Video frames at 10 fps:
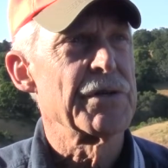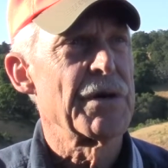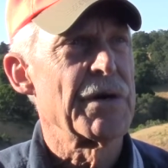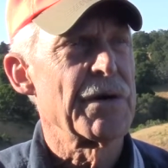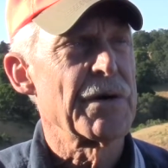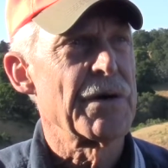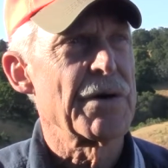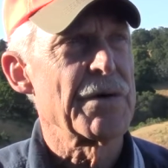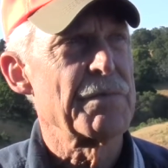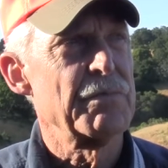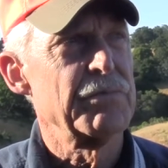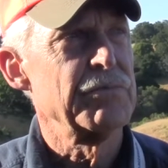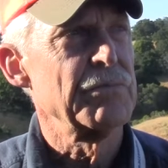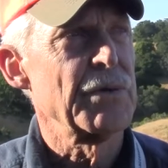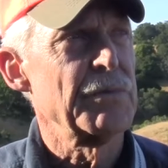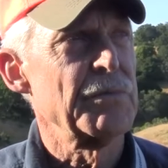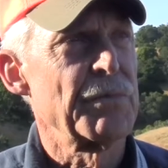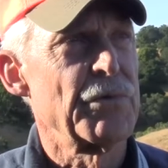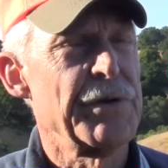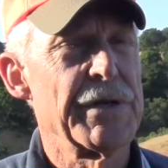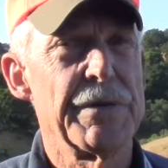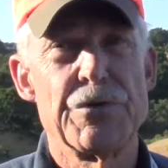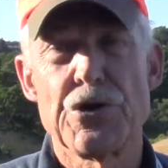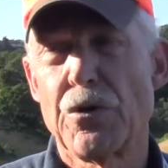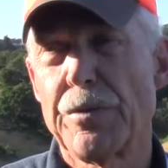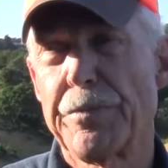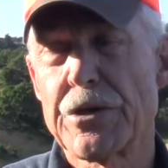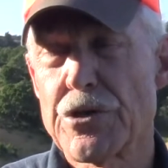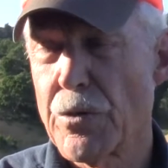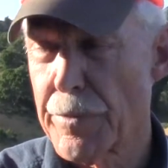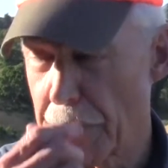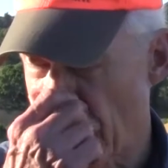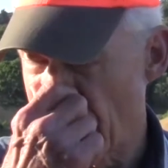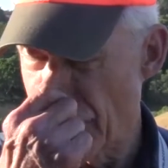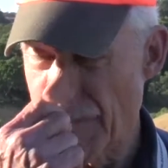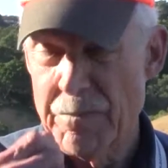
our Brittany, Joey, Big Joey we call him,